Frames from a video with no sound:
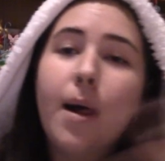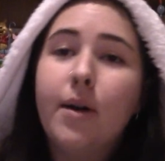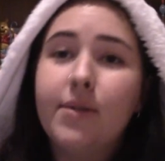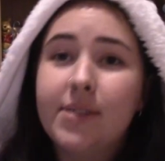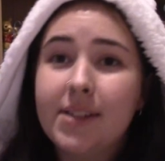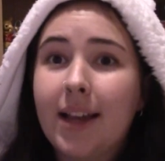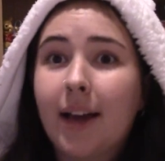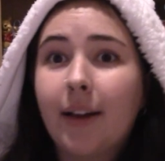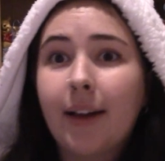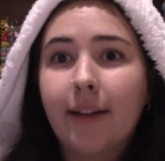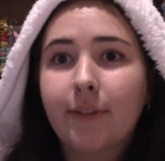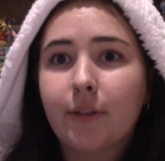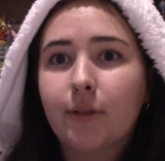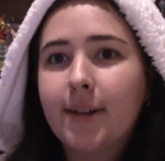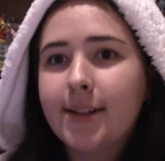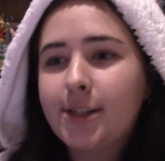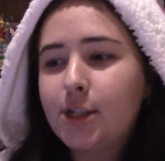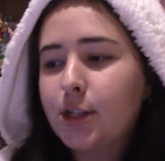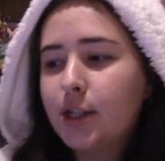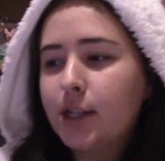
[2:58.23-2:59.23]
Obviously now you have to
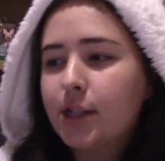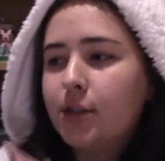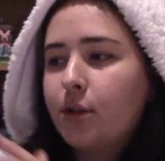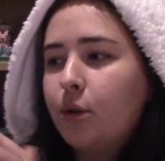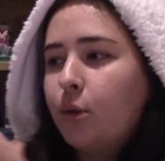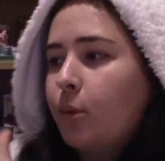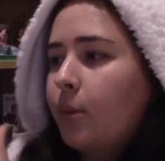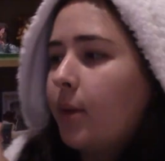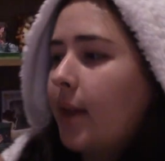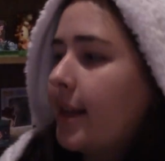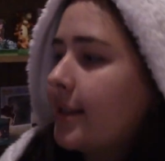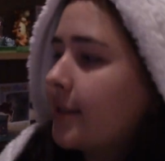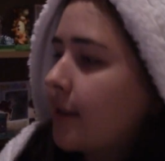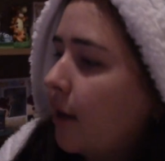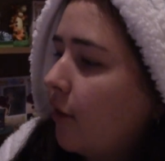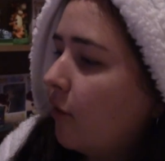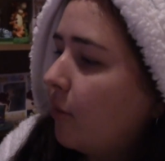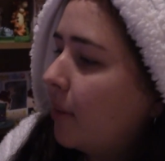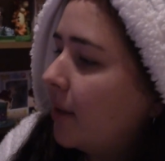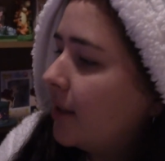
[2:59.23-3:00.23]
register, so that's
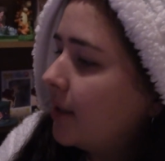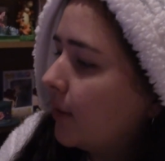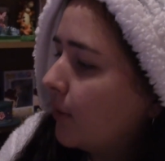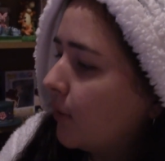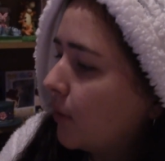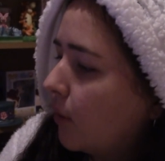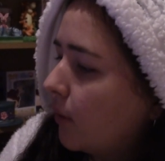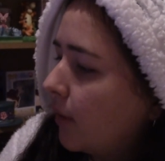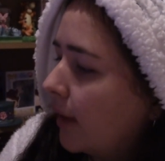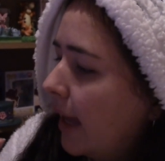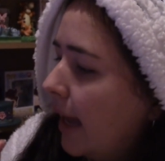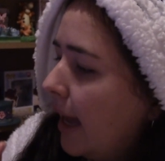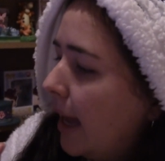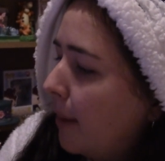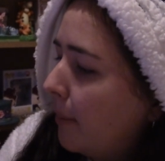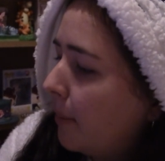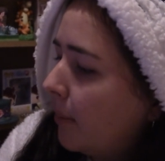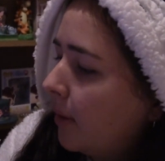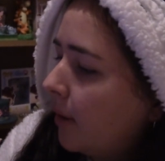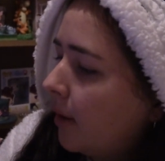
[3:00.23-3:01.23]
kind of a bit different on the
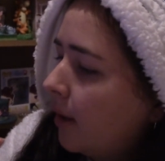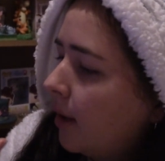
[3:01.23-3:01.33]
app.